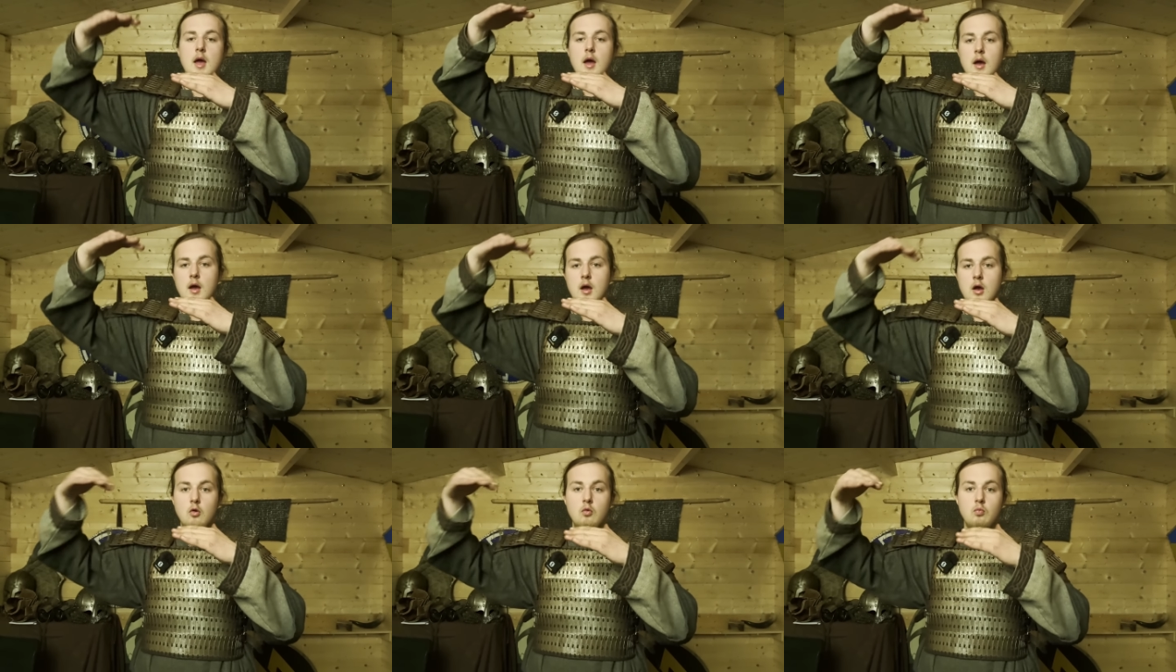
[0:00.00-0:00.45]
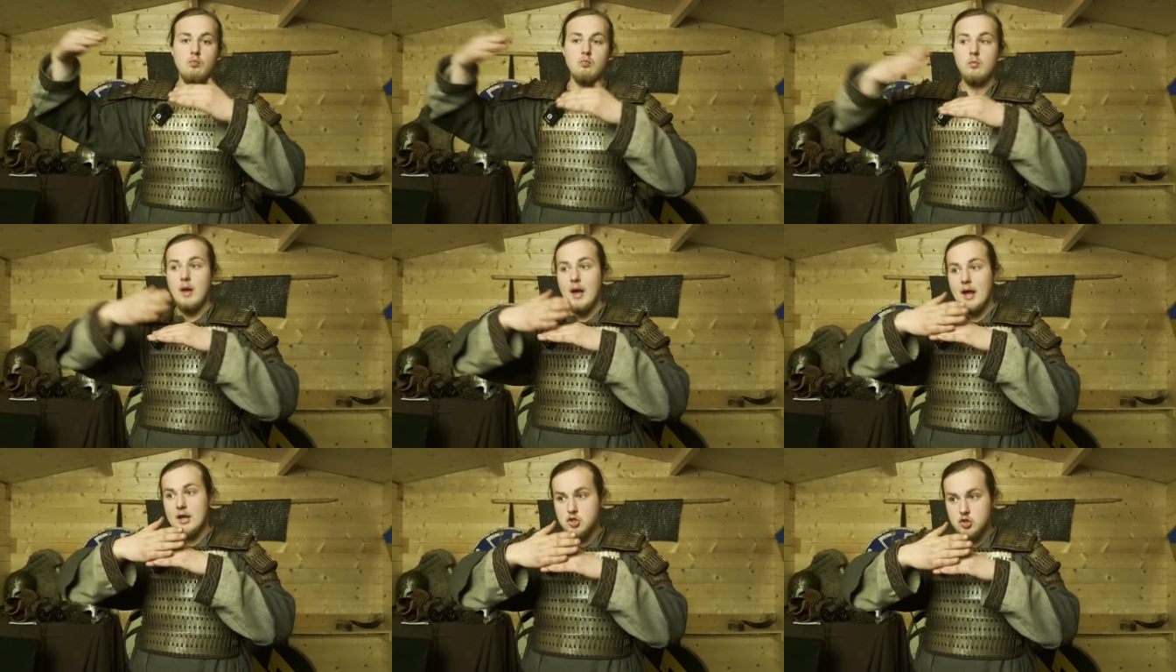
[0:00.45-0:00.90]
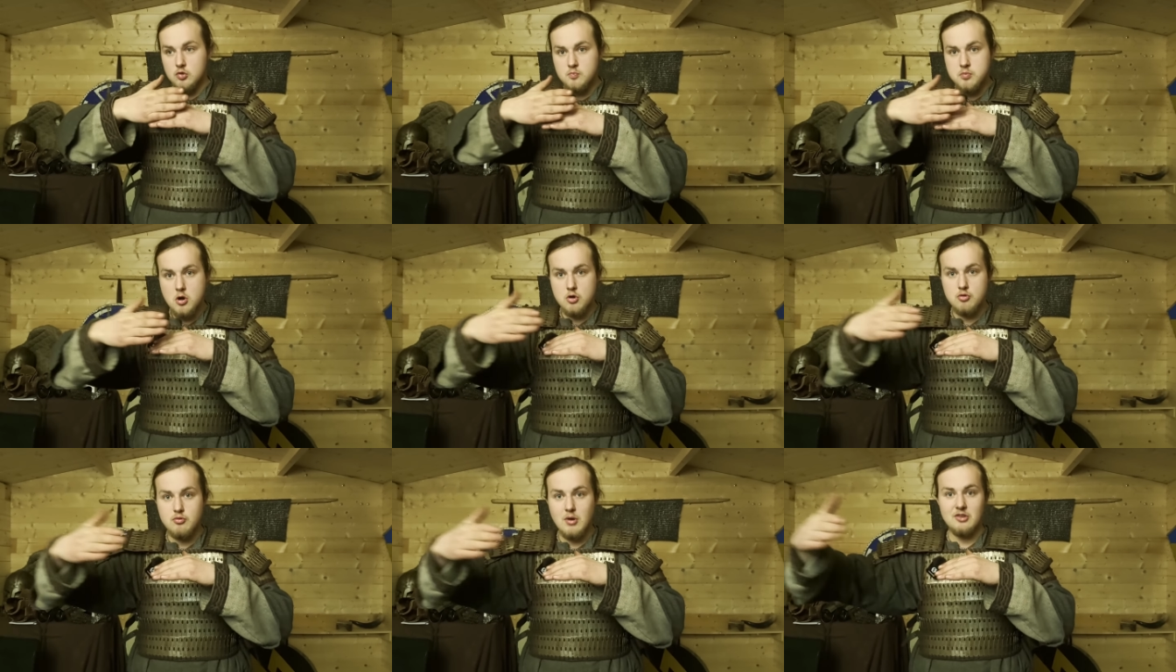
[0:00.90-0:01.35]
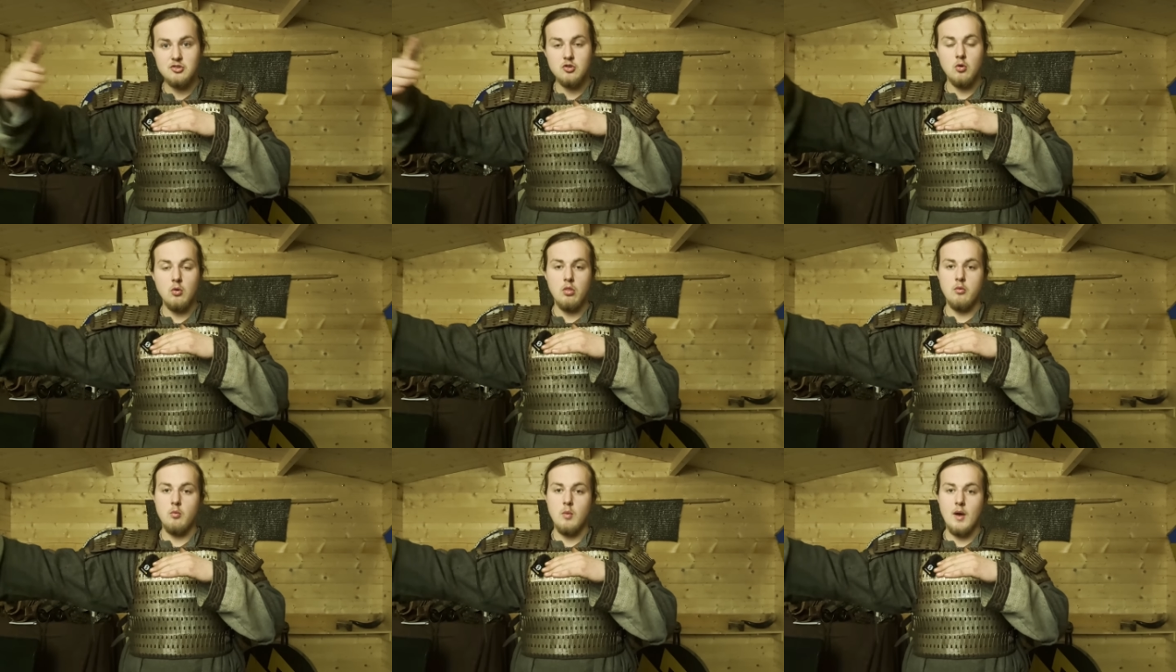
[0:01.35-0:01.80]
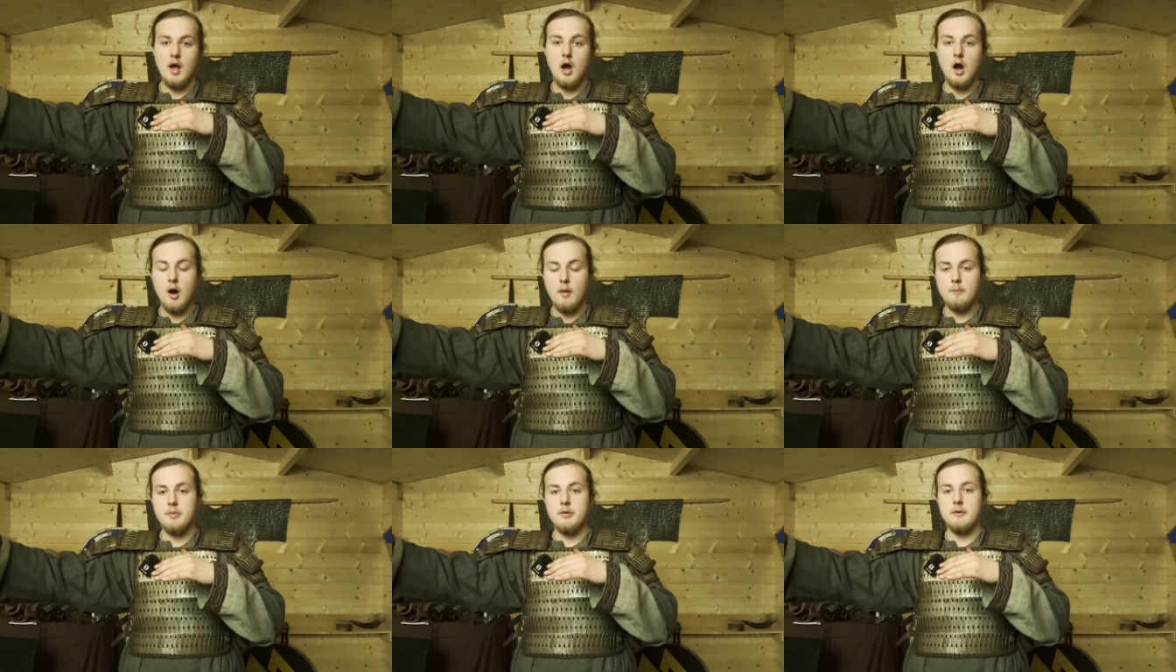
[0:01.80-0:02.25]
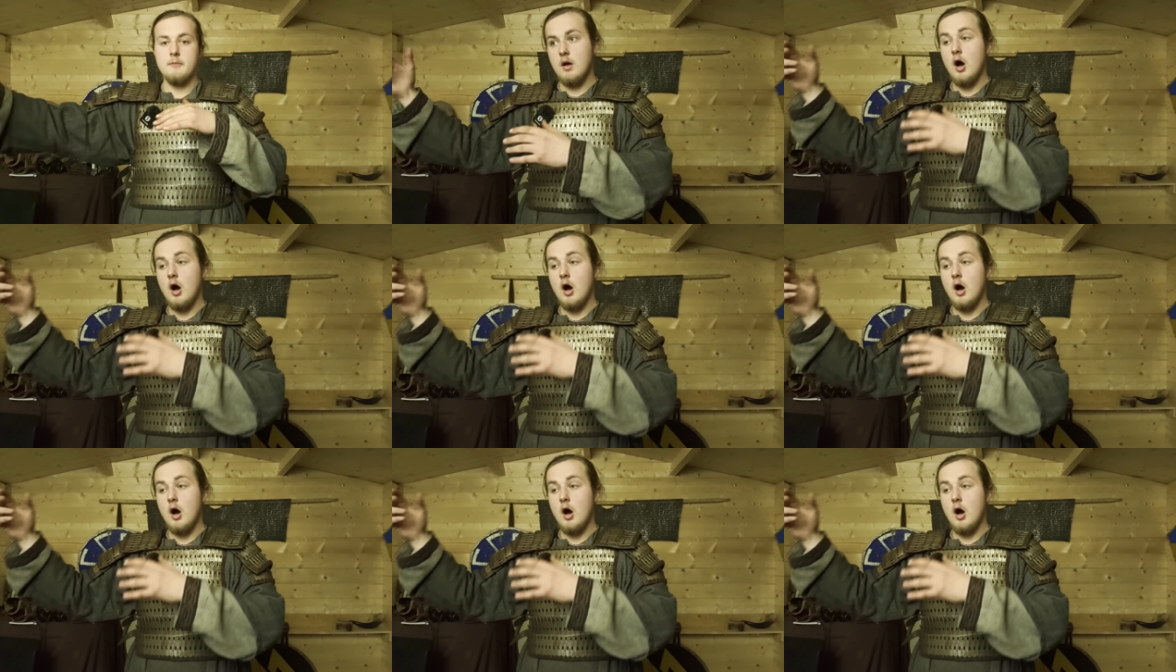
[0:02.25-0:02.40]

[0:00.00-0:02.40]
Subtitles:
and just progress all the way up.